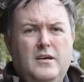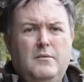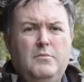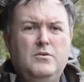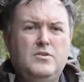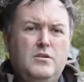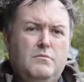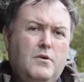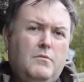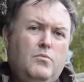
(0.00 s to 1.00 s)
But also the
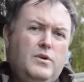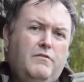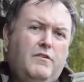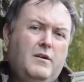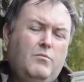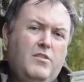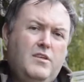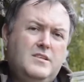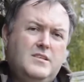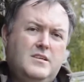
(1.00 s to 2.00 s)
problem we find with
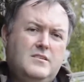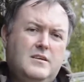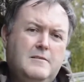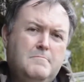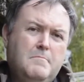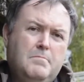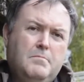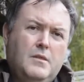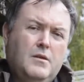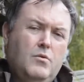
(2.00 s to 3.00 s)
this is
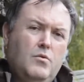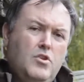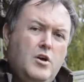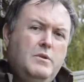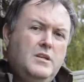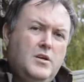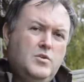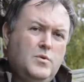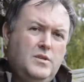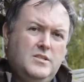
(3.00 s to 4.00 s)
nobody
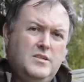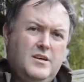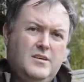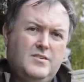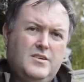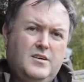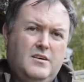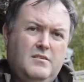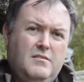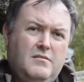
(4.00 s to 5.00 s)
knows where these tigers are.